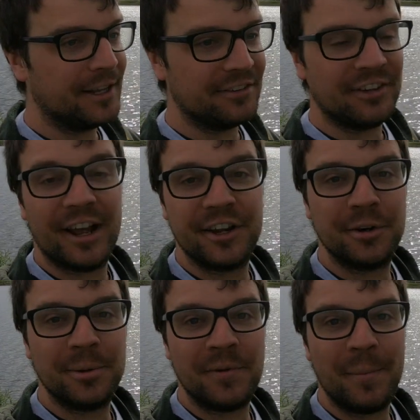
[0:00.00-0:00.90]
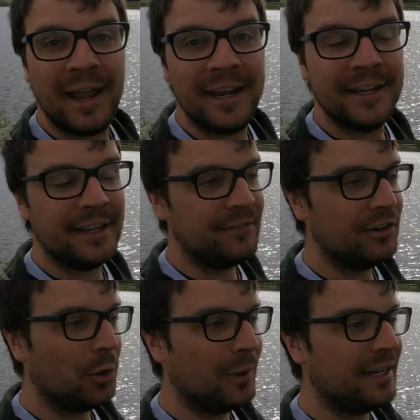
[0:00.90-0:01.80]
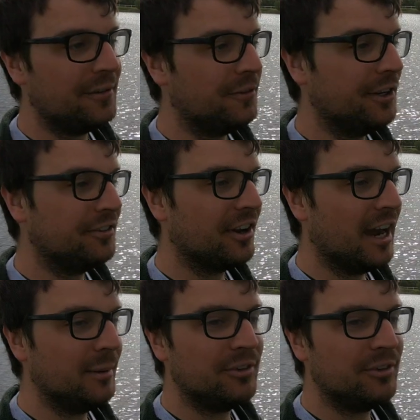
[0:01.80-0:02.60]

nice and accurate with the bait, and they all went in first time.